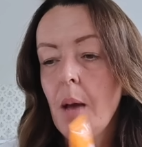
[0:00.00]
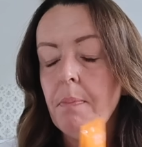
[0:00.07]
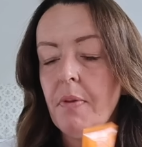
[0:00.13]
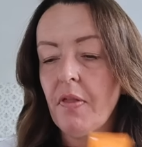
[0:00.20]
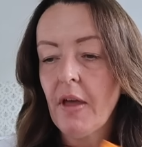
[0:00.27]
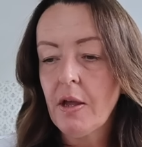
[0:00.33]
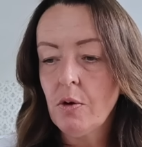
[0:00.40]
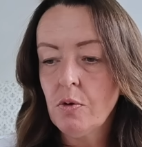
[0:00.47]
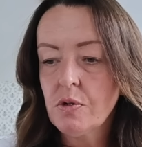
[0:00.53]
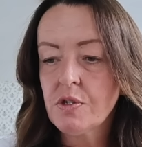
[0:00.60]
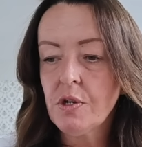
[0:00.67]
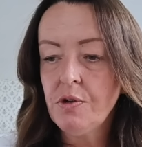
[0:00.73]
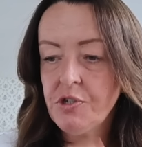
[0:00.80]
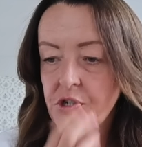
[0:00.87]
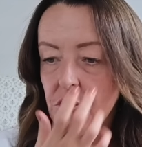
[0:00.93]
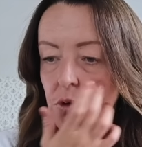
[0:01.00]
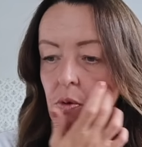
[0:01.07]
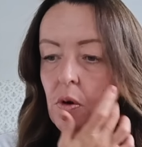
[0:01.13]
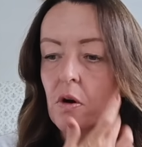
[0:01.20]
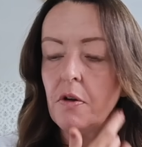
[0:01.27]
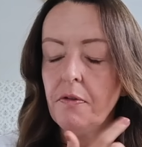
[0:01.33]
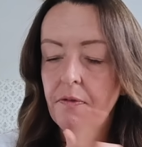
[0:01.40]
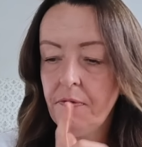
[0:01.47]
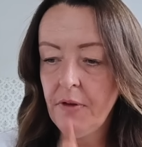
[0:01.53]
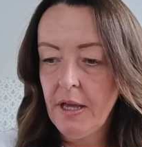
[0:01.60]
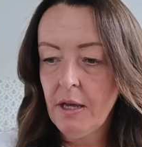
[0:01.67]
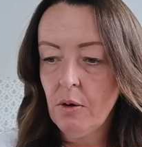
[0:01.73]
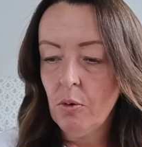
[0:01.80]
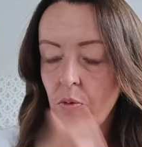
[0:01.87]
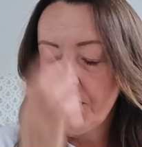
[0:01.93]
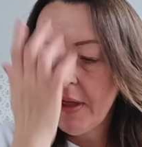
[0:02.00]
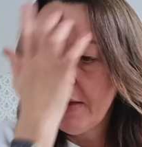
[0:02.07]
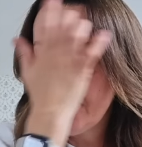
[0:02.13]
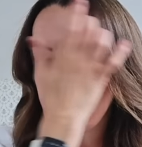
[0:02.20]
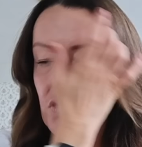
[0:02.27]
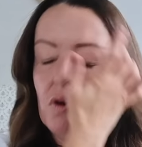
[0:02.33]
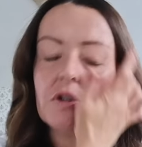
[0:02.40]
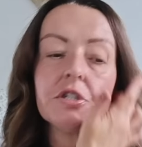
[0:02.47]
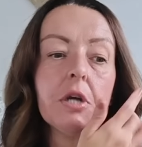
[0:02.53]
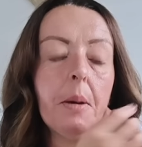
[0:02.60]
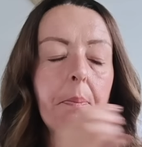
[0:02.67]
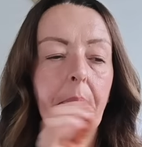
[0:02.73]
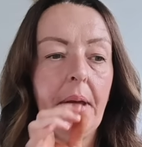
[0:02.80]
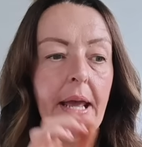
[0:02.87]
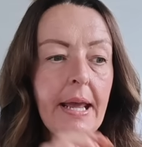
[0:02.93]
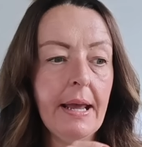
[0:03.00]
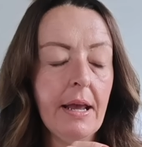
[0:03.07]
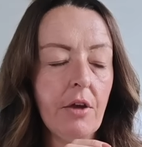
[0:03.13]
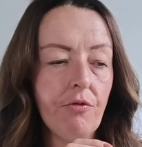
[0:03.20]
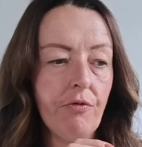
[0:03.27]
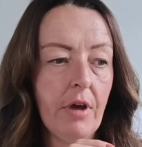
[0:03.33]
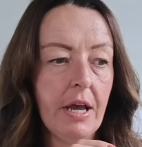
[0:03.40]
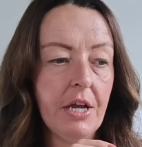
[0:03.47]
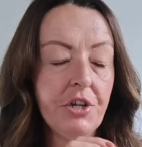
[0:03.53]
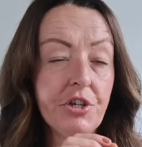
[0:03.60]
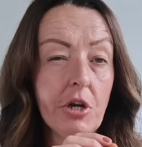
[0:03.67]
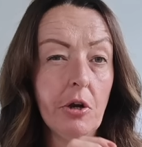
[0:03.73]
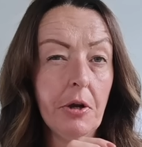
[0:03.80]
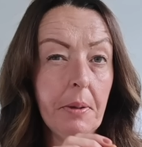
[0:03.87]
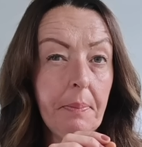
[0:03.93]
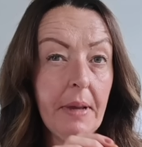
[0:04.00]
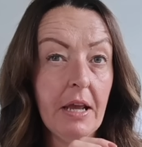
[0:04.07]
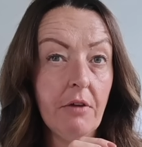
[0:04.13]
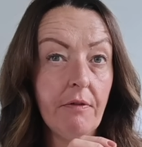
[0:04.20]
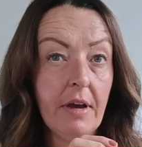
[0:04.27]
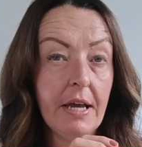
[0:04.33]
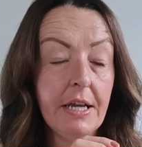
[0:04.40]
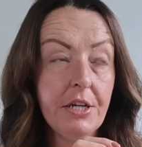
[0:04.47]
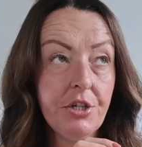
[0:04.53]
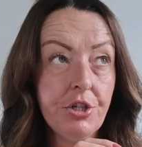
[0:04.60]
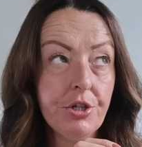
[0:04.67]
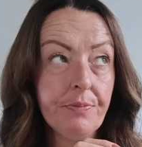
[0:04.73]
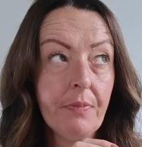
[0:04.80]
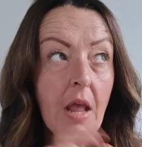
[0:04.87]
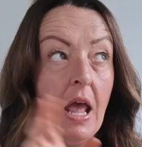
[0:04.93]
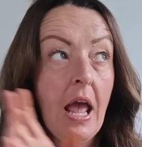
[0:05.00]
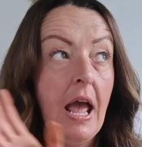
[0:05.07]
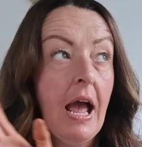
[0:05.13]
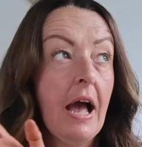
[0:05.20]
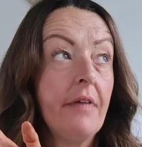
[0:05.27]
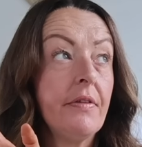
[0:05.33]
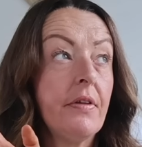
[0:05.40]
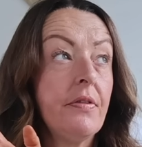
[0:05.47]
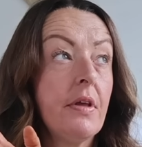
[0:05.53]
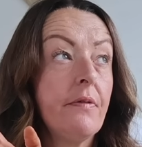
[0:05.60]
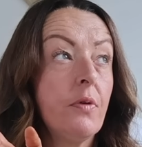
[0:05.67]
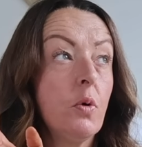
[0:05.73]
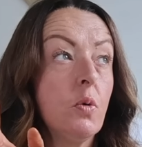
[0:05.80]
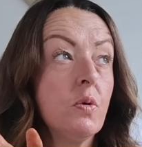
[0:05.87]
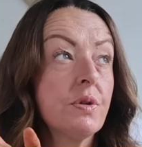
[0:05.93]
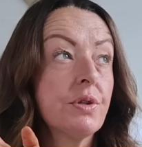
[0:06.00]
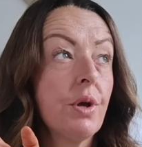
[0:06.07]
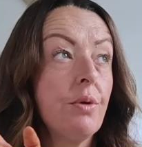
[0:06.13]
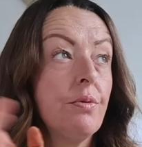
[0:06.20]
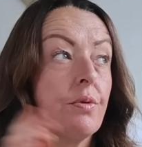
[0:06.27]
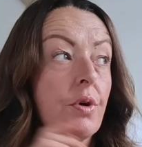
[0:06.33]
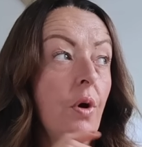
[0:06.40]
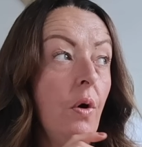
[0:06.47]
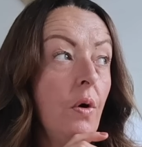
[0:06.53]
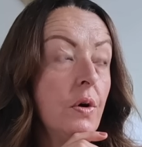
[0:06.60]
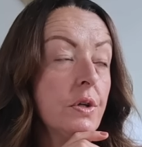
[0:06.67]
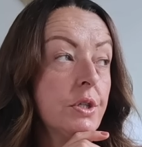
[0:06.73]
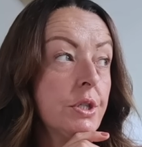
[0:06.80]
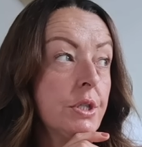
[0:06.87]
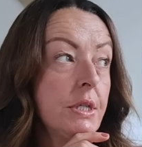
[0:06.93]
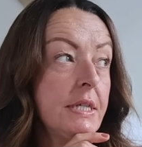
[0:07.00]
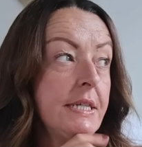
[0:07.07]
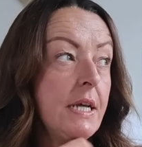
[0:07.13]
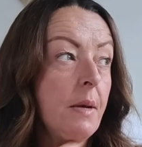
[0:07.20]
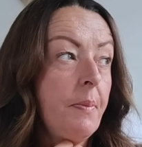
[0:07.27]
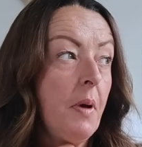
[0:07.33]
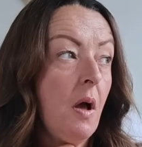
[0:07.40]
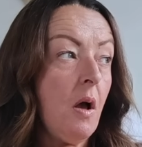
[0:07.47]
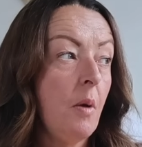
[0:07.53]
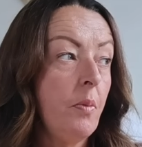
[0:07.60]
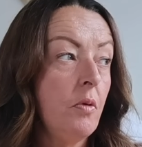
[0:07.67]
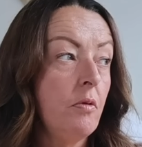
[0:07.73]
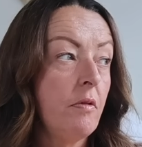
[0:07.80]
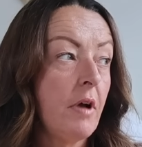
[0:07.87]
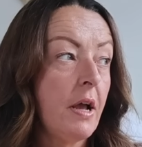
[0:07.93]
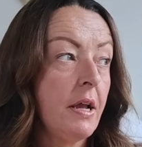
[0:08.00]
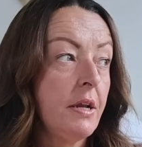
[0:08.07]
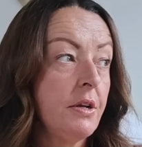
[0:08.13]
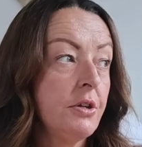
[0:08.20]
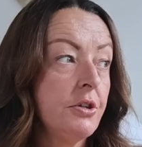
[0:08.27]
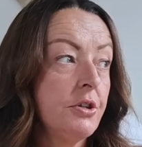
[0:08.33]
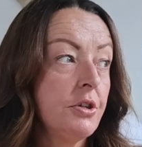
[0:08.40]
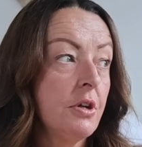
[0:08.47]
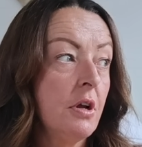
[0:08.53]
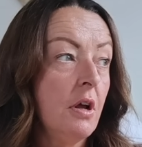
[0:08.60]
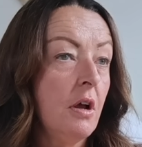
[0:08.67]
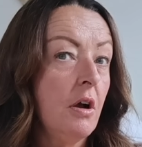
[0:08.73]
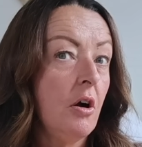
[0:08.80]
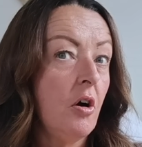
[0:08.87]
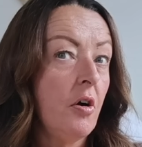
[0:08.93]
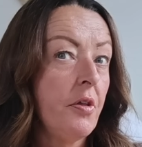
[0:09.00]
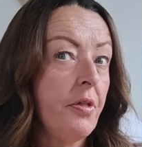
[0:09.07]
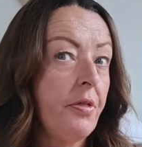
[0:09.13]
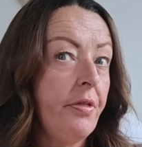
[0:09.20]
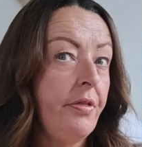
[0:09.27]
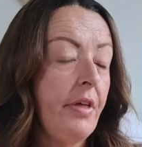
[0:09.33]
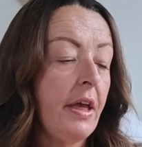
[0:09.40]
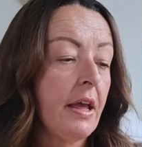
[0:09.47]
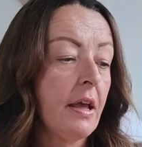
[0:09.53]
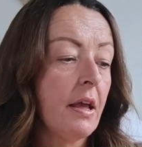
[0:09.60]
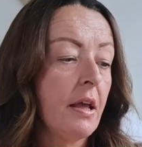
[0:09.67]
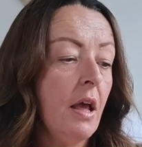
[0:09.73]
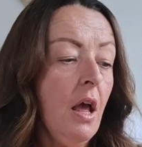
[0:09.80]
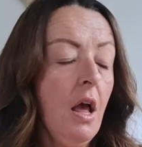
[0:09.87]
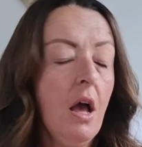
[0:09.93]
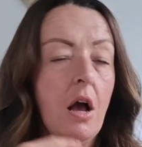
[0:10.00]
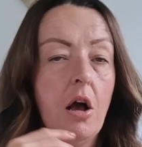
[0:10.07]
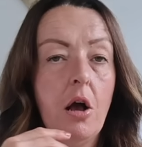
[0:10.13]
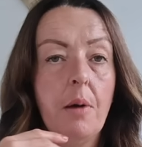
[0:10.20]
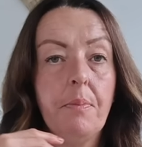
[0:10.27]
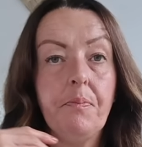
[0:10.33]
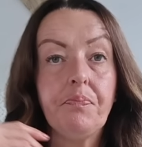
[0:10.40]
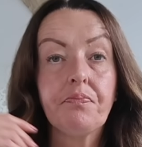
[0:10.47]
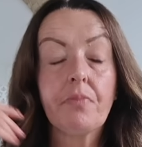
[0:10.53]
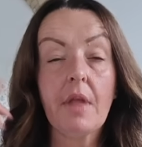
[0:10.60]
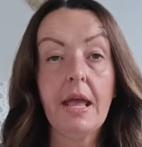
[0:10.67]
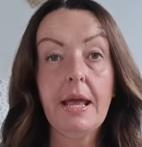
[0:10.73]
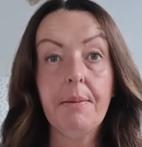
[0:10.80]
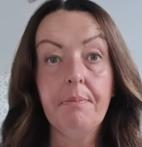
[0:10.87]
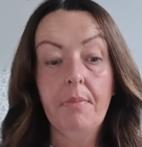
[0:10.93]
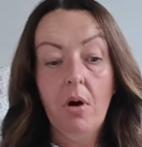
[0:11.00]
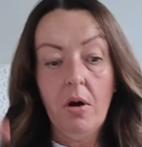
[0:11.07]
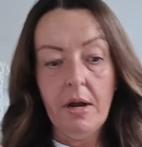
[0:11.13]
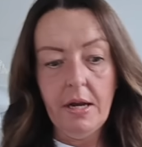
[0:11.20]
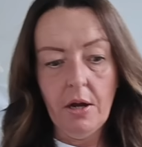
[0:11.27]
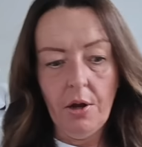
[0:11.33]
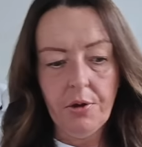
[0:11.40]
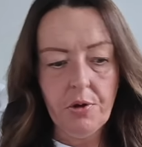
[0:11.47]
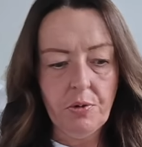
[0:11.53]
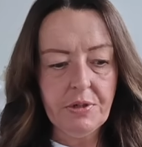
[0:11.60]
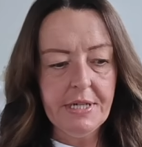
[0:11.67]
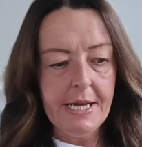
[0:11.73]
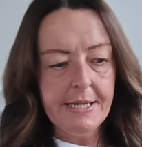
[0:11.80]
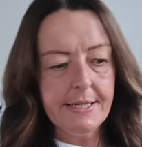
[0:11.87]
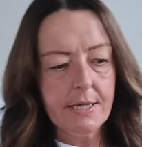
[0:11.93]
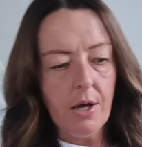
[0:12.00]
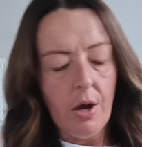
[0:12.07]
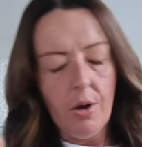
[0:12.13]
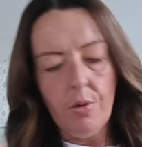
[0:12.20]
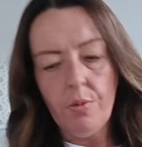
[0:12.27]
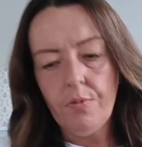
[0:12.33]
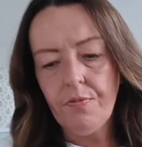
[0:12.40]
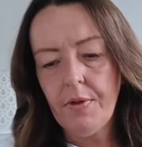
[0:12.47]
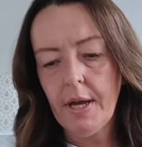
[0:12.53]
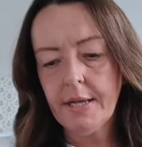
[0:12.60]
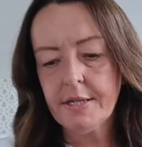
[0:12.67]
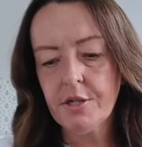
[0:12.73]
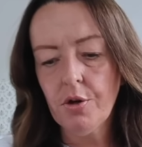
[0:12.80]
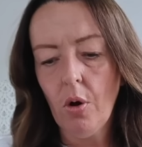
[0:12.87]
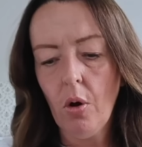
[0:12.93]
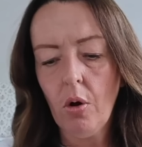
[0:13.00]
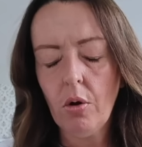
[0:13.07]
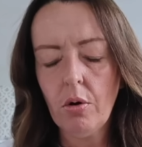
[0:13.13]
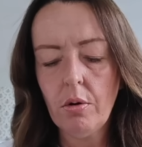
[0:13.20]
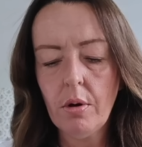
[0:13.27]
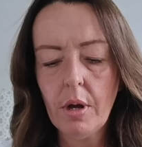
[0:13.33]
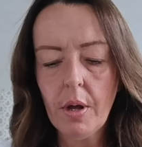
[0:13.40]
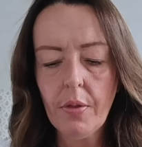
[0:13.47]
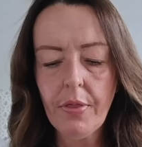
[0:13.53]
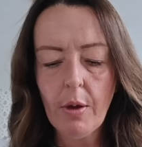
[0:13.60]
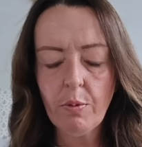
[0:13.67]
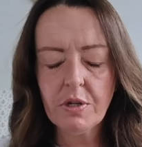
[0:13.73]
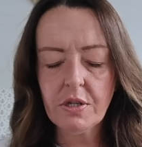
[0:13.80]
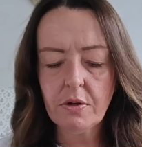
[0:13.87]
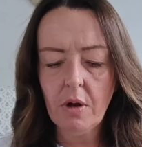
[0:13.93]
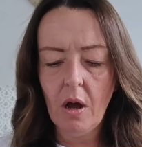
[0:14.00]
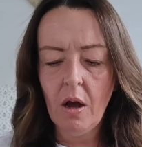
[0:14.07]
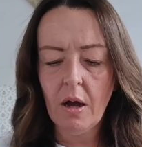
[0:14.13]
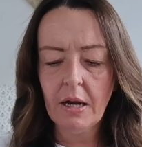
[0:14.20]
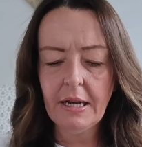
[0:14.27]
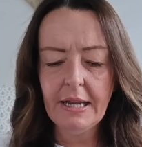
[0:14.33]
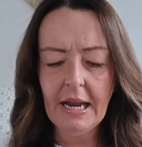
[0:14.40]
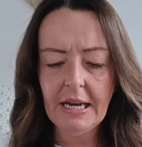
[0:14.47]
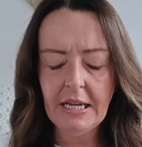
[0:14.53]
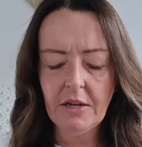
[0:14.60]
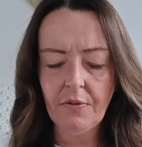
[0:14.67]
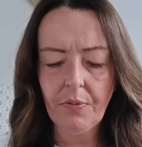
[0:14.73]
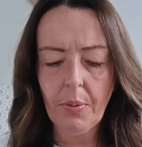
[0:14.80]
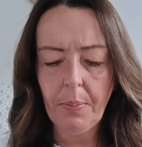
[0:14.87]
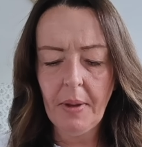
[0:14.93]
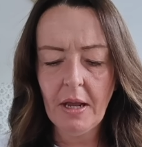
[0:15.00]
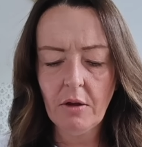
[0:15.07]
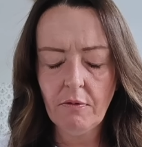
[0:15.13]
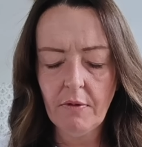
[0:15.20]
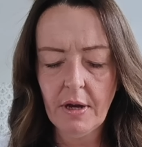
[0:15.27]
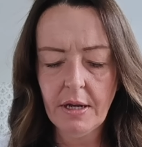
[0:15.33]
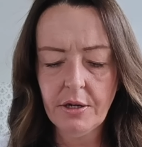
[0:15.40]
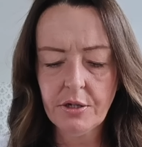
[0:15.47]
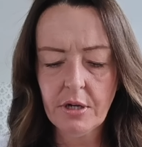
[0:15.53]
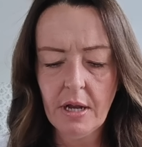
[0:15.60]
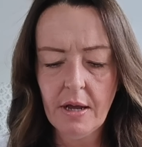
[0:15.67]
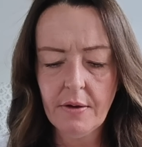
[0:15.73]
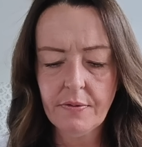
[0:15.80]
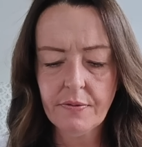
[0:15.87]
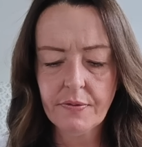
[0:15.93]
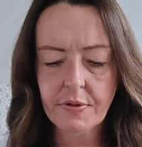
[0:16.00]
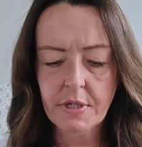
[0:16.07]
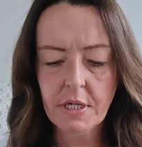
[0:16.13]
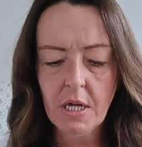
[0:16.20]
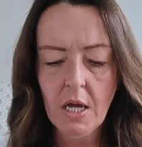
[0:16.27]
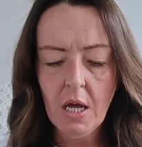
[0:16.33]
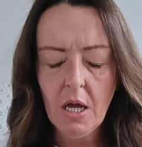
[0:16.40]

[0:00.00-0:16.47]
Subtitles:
But they also do, I feel, they've got a pink range, a light pink range. And then they've also got, is it a purple range? I think. In my local Tesco, there's not. There wasn't hardly any of the pink range left.